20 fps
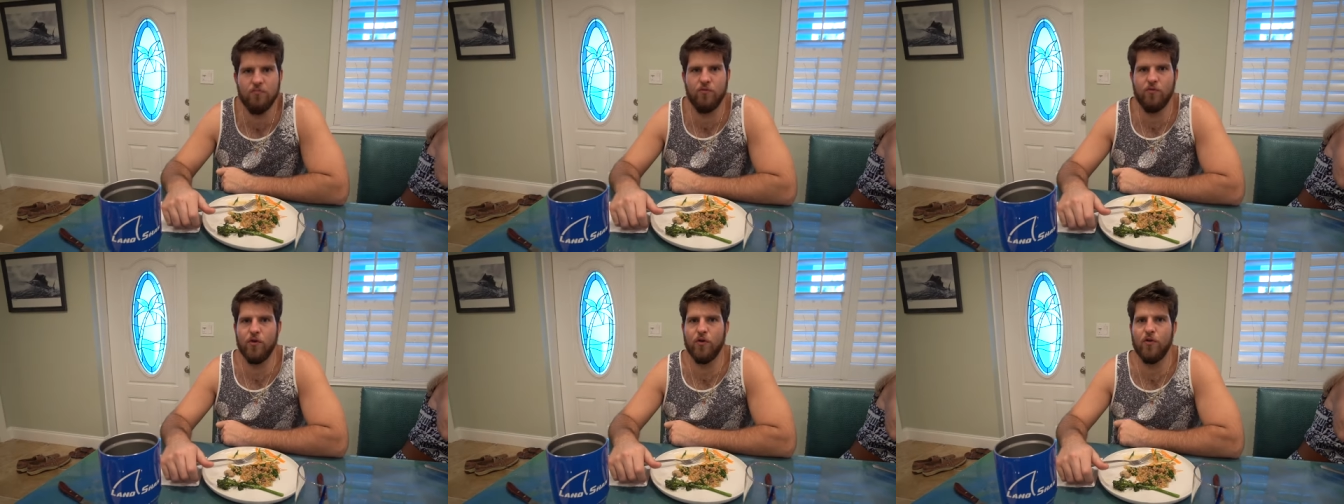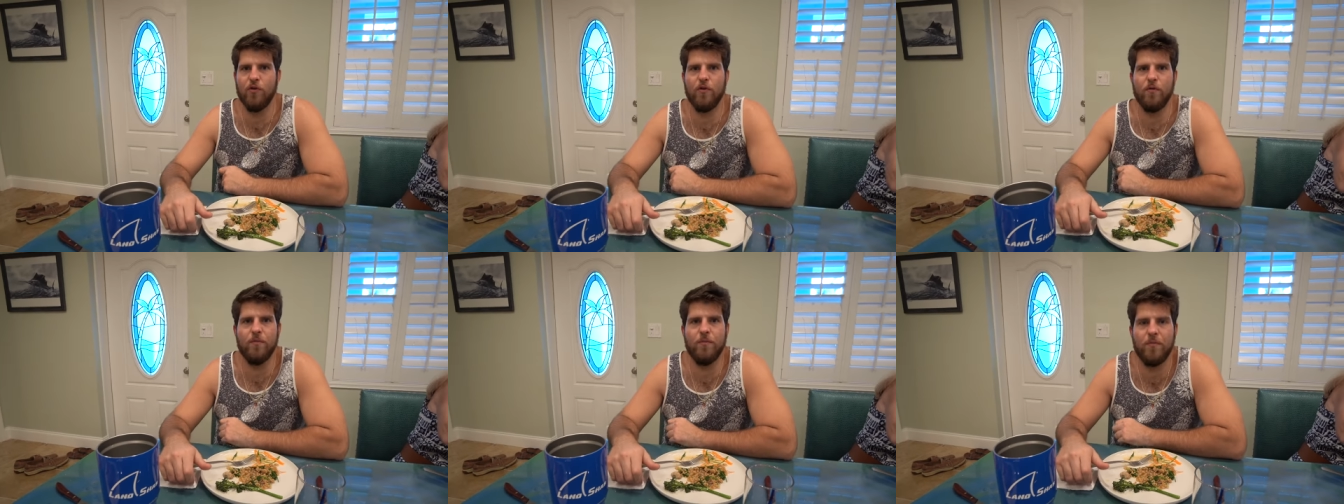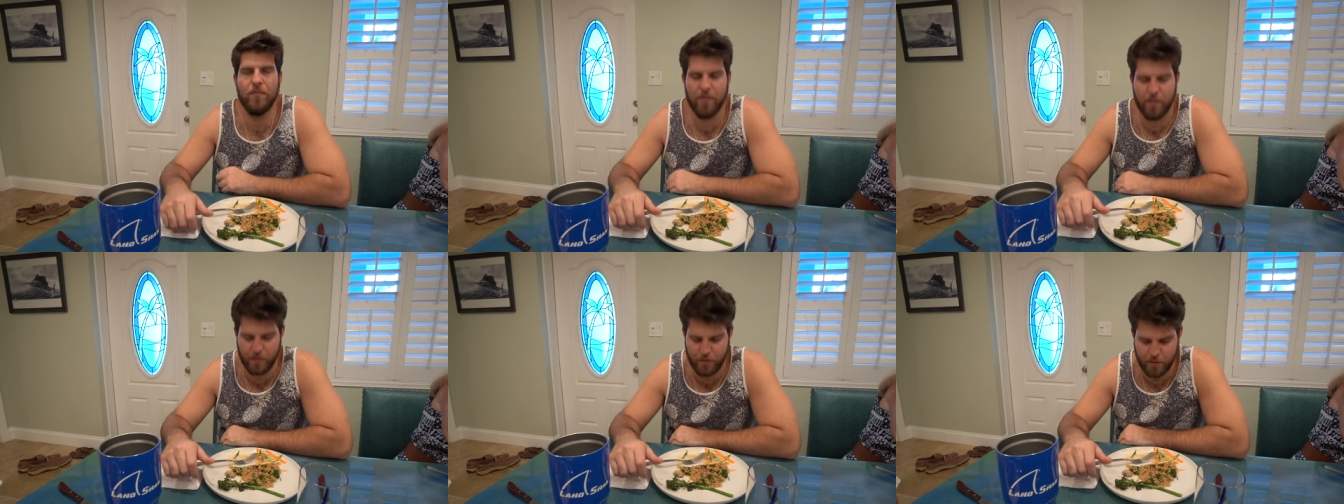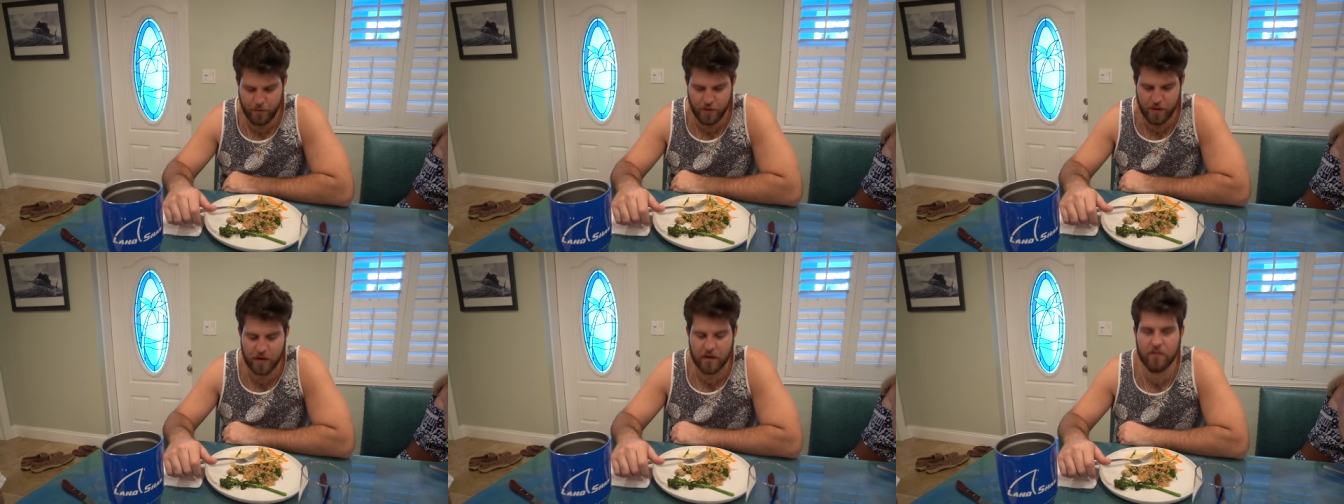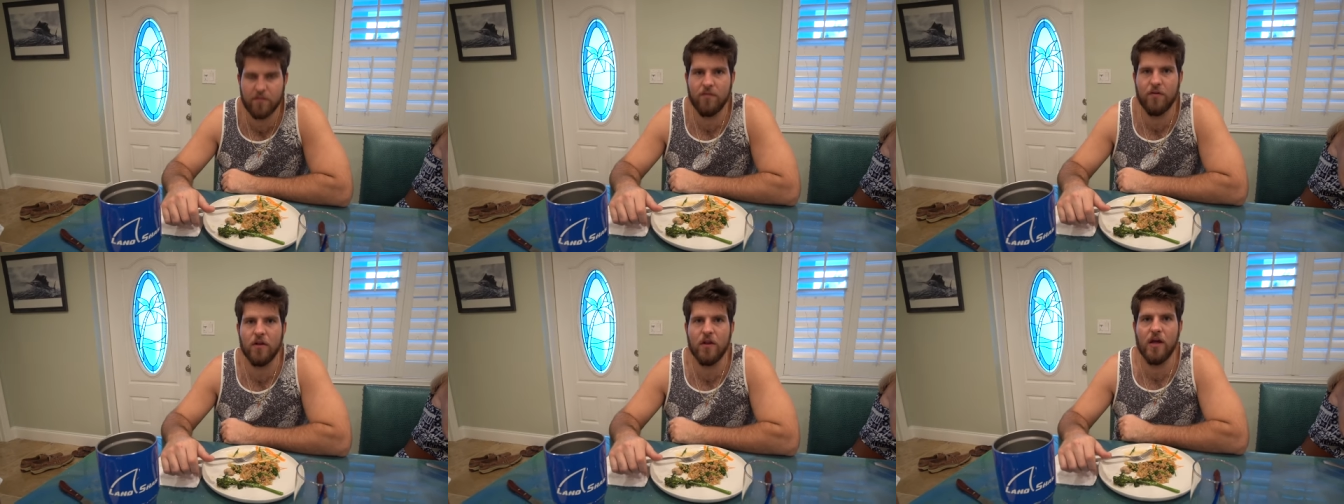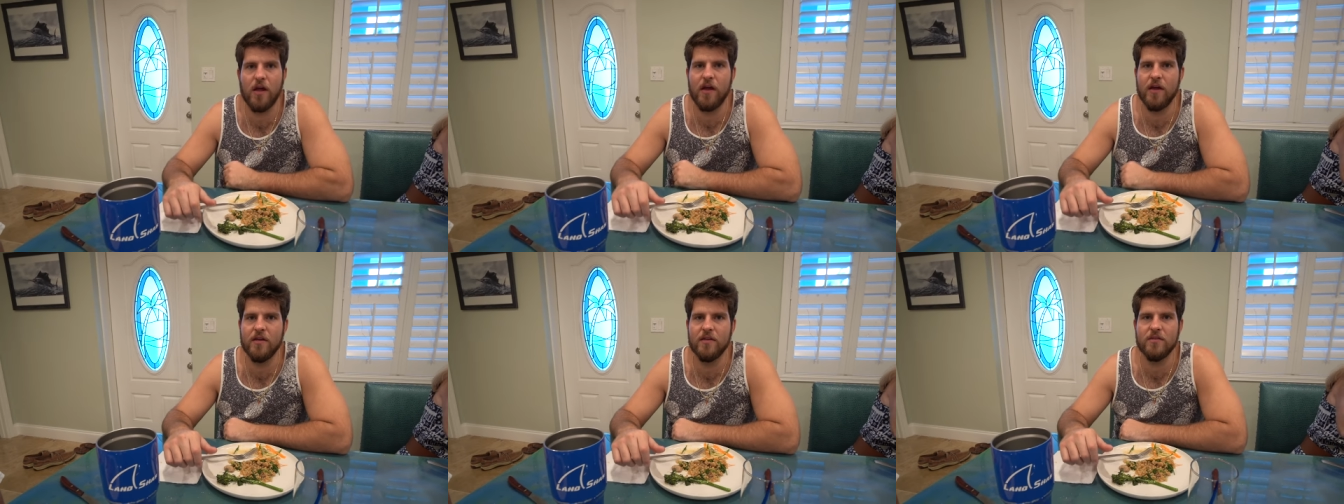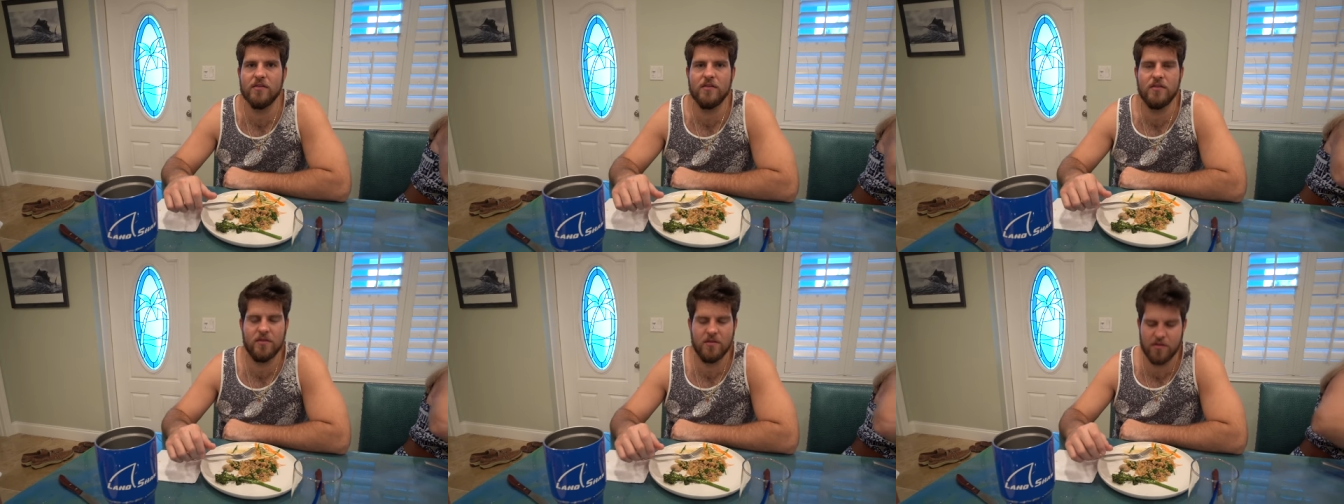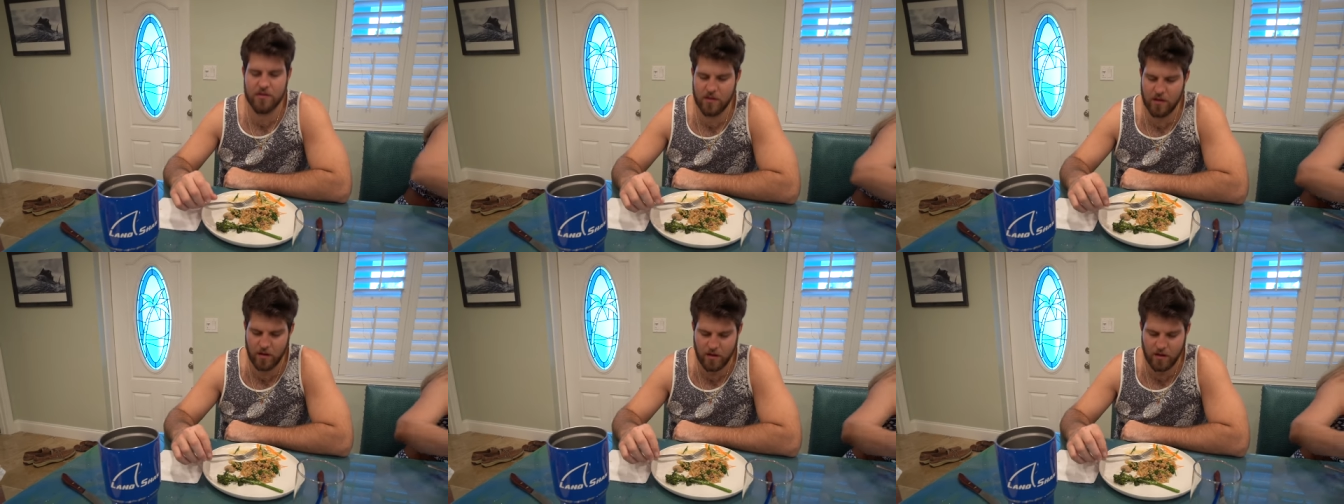real thick fillets,